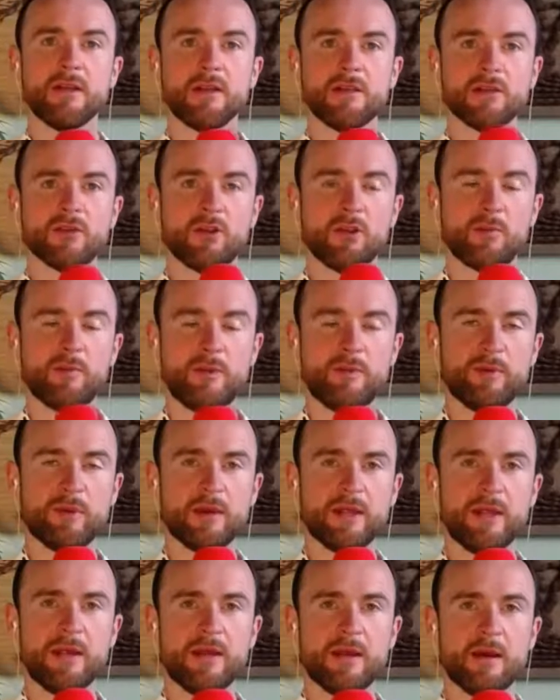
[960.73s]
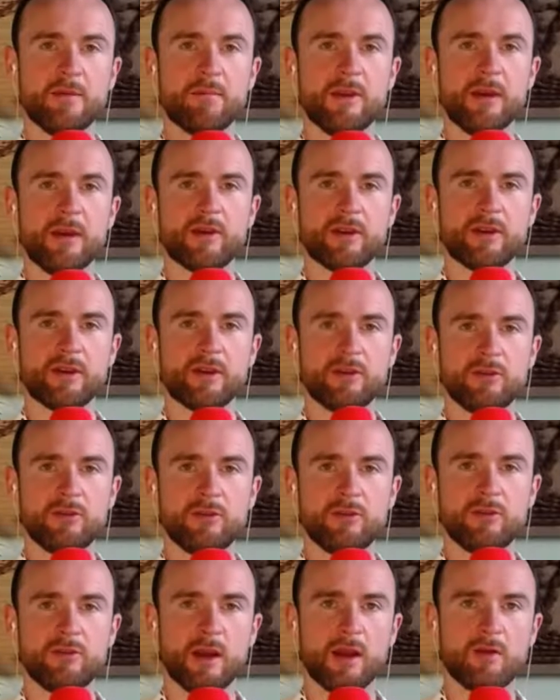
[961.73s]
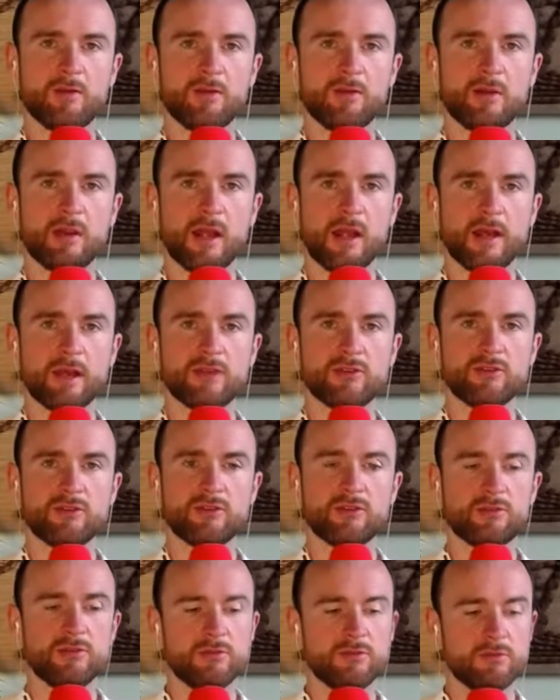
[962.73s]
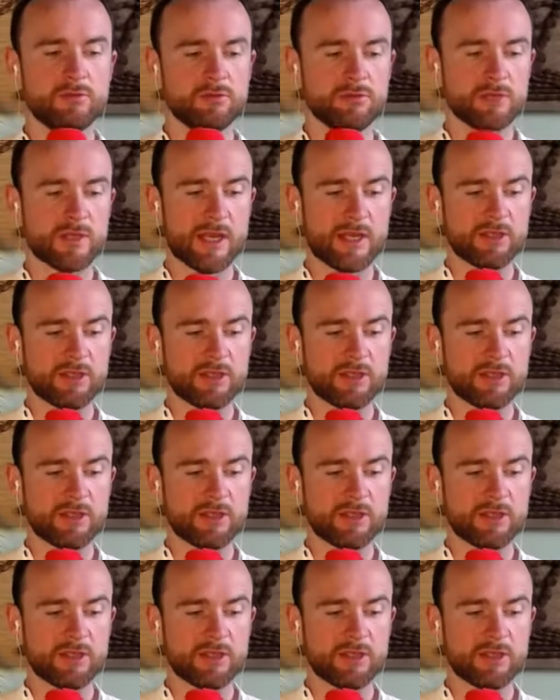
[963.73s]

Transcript: There's a lot of people in America who I would like to